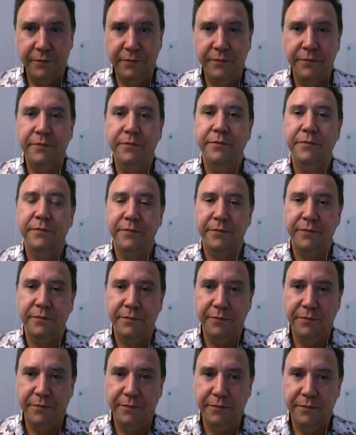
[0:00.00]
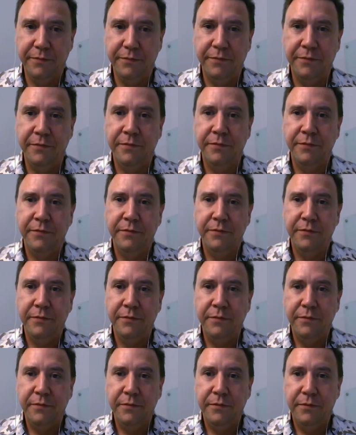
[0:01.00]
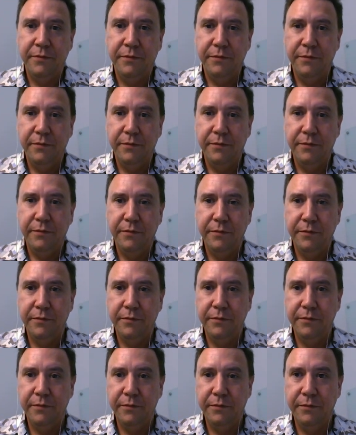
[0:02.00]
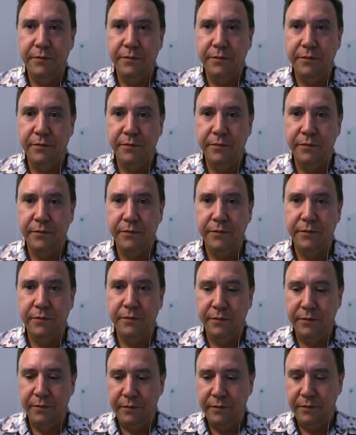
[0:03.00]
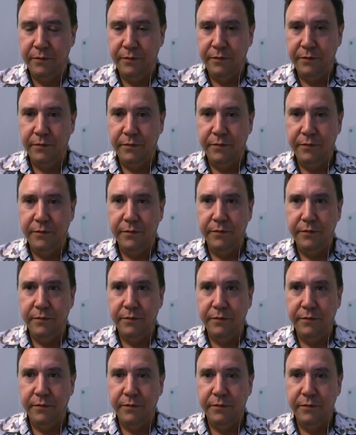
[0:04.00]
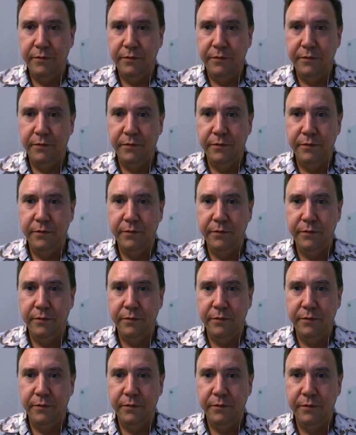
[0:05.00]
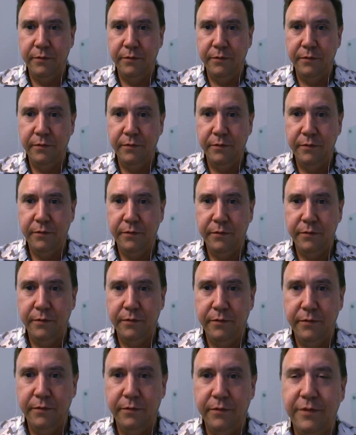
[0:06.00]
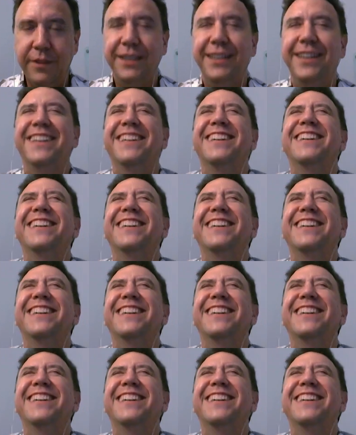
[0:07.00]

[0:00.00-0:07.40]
No words are spoken by the person on screen.